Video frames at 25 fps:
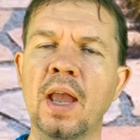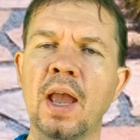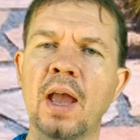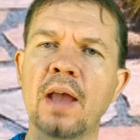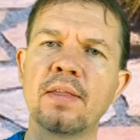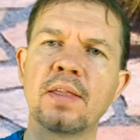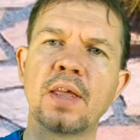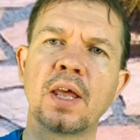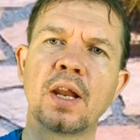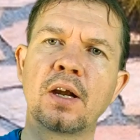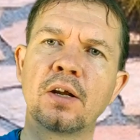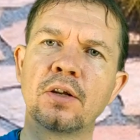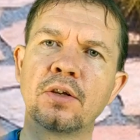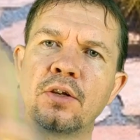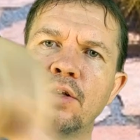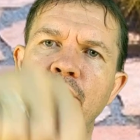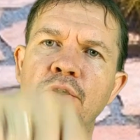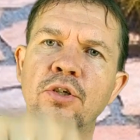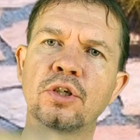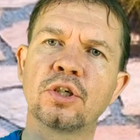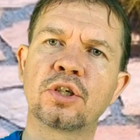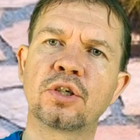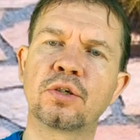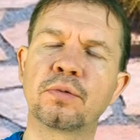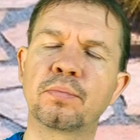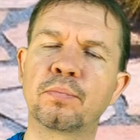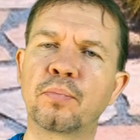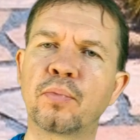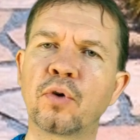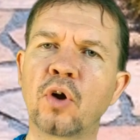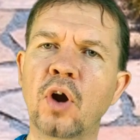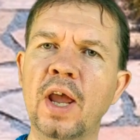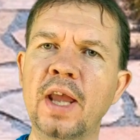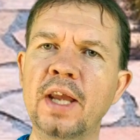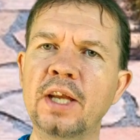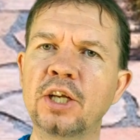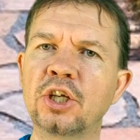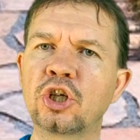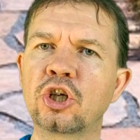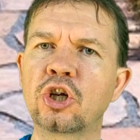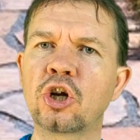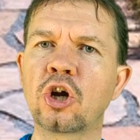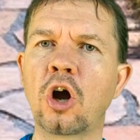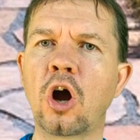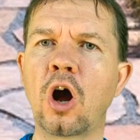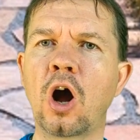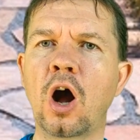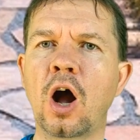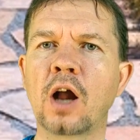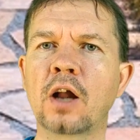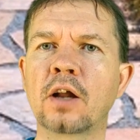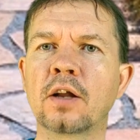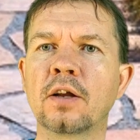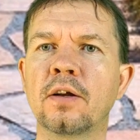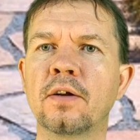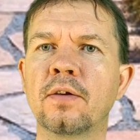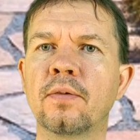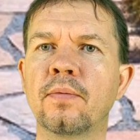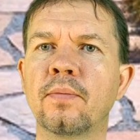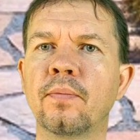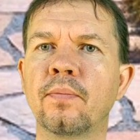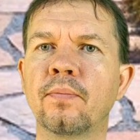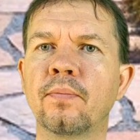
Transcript: and then I'll use spray chalk